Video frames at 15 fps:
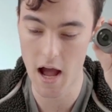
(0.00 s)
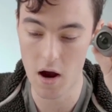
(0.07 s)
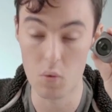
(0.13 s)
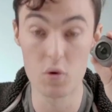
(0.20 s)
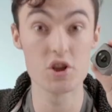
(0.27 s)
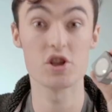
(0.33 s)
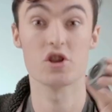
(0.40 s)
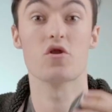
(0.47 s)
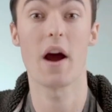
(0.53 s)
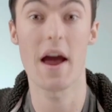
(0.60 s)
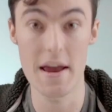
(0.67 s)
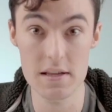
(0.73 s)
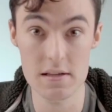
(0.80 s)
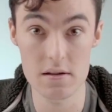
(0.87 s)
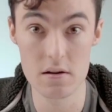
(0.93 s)
which is
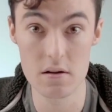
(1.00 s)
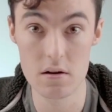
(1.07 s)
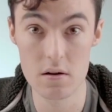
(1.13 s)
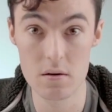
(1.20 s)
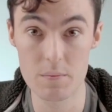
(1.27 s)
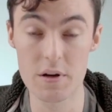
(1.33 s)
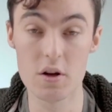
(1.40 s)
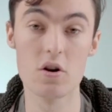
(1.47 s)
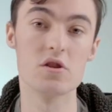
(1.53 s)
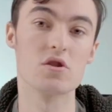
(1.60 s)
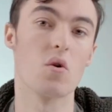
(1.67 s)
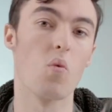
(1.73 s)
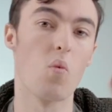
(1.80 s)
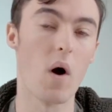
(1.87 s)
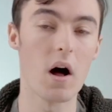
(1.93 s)
great, because
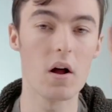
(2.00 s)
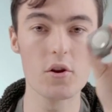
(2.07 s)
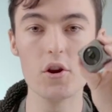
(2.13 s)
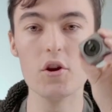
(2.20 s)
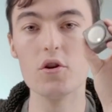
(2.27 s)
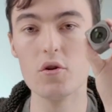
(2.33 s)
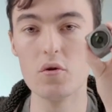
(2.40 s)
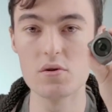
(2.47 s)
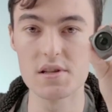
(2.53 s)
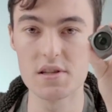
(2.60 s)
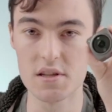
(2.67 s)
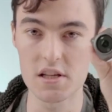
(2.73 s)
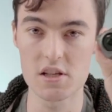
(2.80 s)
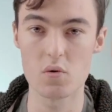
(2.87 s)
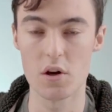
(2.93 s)
while you're using
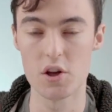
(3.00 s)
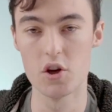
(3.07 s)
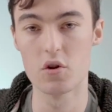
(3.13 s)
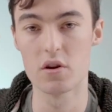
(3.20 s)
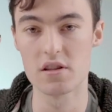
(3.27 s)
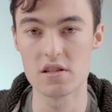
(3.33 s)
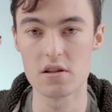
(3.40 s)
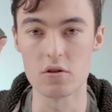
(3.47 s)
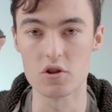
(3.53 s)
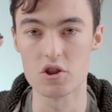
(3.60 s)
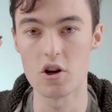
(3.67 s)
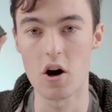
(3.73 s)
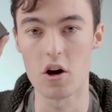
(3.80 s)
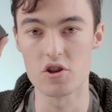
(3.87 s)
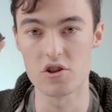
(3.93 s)
this one, you can still
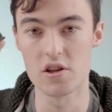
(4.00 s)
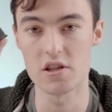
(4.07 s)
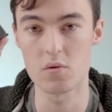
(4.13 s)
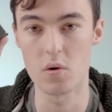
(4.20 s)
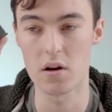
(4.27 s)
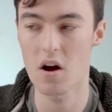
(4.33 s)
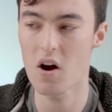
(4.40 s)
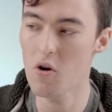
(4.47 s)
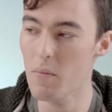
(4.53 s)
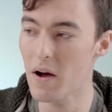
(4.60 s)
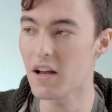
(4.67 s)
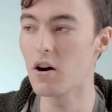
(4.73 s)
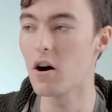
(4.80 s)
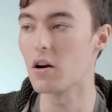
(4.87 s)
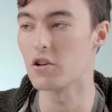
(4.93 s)
charge this one. Oh my
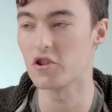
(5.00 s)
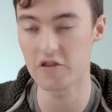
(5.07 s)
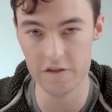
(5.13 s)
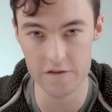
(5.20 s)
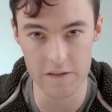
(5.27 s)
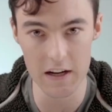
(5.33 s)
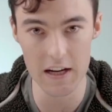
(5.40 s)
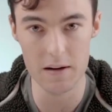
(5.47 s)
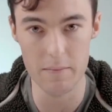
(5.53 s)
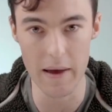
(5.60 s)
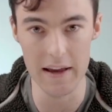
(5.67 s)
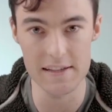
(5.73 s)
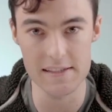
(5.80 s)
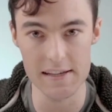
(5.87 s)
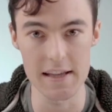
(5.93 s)
God, it just fucking
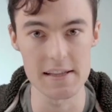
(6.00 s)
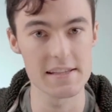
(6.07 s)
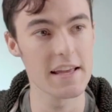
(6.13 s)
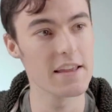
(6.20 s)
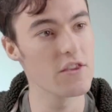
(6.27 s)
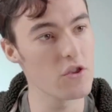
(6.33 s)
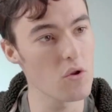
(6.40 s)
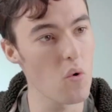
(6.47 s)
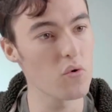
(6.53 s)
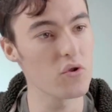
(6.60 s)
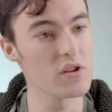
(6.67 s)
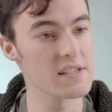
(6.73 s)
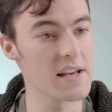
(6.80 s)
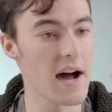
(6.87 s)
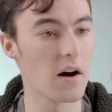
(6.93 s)
makes sense. They thought
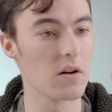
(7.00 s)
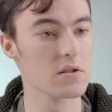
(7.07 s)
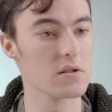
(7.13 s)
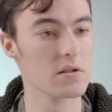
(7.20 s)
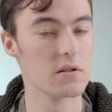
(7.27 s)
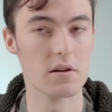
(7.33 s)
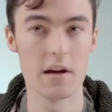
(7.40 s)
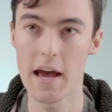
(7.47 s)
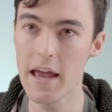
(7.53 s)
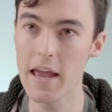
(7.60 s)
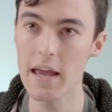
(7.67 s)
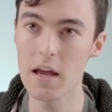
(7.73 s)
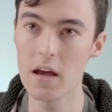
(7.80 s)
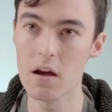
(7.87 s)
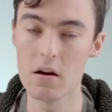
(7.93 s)
this out.
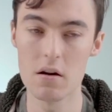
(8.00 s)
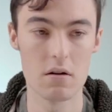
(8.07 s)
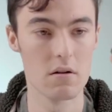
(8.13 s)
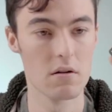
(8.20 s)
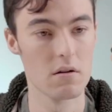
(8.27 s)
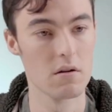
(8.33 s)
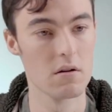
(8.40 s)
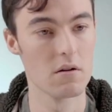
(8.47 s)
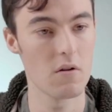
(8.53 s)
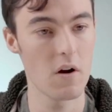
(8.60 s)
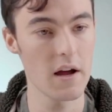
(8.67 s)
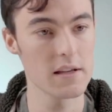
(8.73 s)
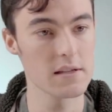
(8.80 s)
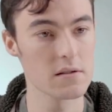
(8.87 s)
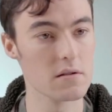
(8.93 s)
Hey,
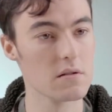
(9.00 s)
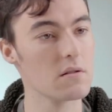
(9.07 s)
right?